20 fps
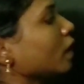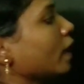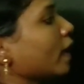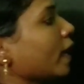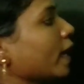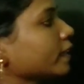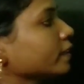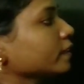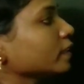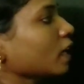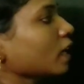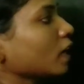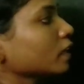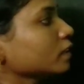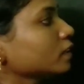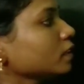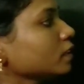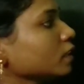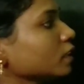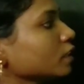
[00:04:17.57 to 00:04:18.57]
and the
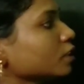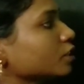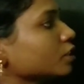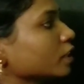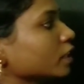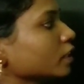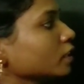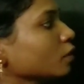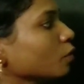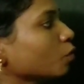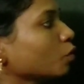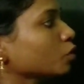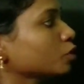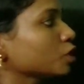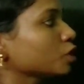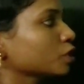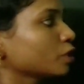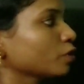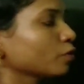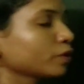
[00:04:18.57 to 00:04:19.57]
other region which
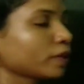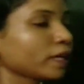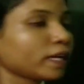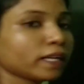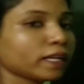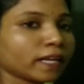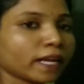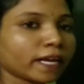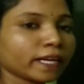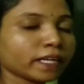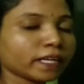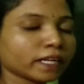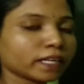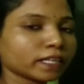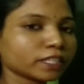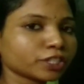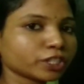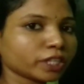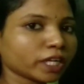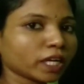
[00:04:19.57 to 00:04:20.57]
is looking like
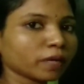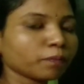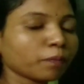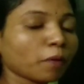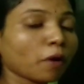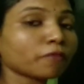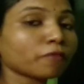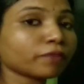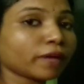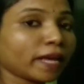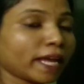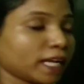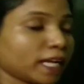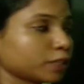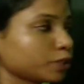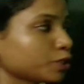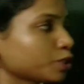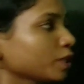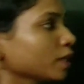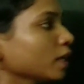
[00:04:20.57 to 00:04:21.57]
a shape of
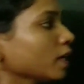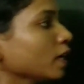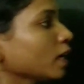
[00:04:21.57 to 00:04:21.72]
H